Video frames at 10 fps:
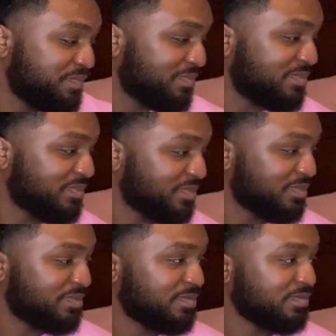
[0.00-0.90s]

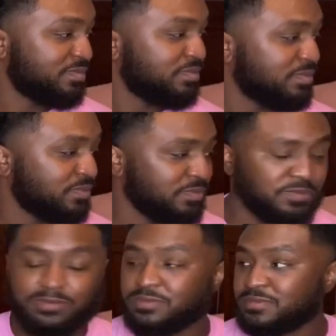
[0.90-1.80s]

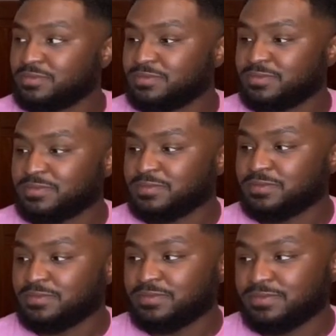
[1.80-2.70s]

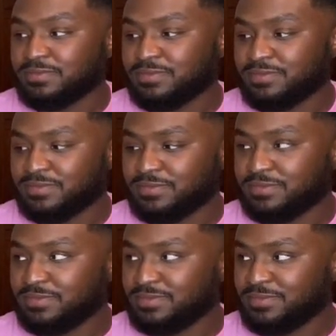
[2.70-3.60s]

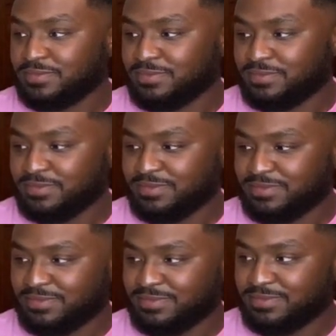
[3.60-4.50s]

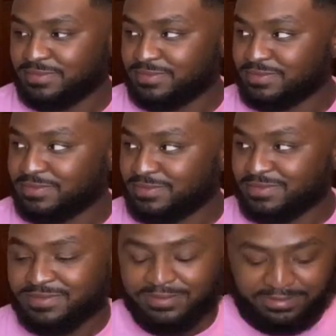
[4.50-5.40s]

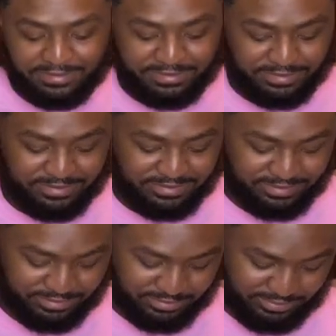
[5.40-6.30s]

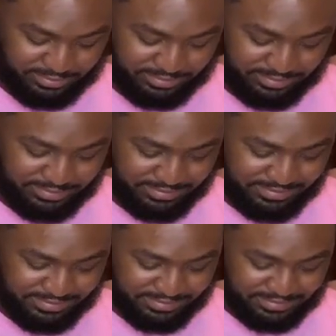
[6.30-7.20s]

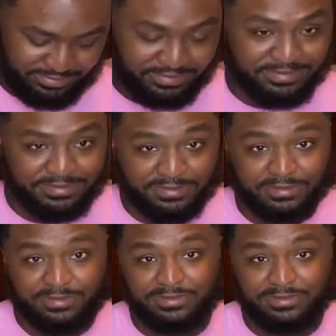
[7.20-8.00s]
The person shown says nothing.